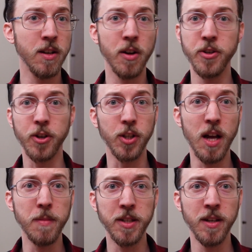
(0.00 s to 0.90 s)
on your
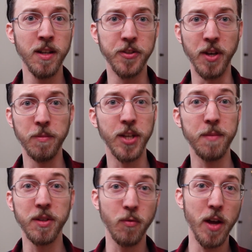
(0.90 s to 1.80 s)
climate, some
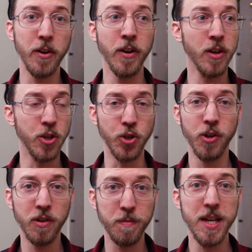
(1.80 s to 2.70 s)
types of weather
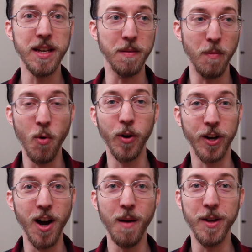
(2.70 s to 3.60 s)
should be more
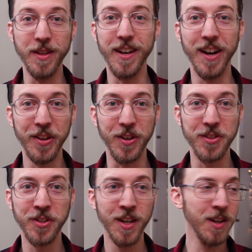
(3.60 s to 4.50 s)
common than
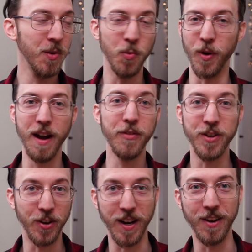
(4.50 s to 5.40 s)
others. Wherever
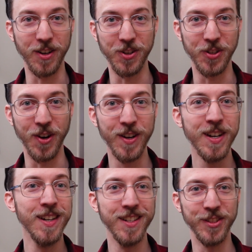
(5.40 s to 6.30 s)
your characters are,
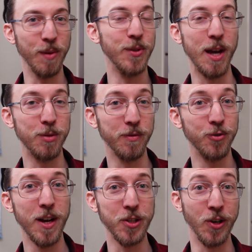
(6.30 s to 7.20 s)
some types of
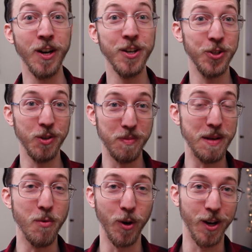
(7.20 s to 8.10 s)
treasure should
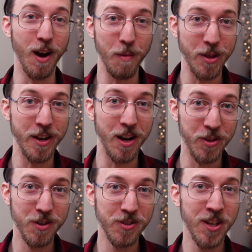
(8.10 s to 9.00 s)
be more common than
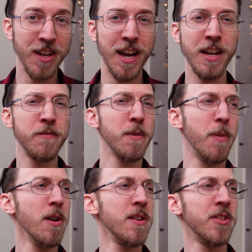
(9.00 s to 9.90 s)
others, and if your
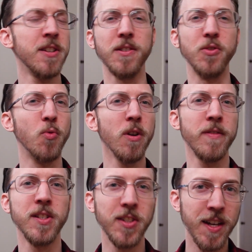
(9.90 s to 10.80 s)
party's in a
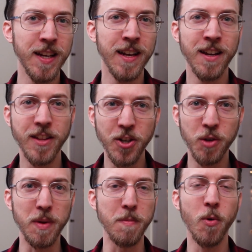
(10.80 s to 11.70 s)
dwarven city, they
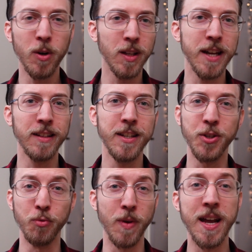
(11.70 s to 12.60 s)
should be more likely
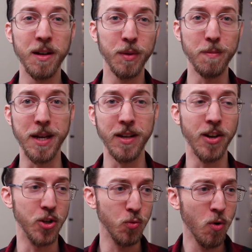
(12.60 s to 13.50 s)
to randomly meet
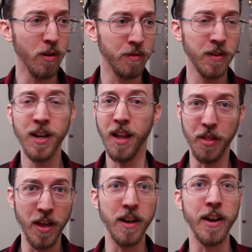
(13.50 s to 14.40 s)
a dwarf
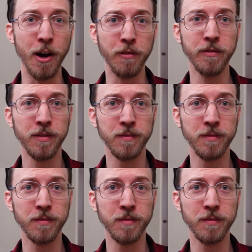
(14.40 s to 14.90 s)
than an elf.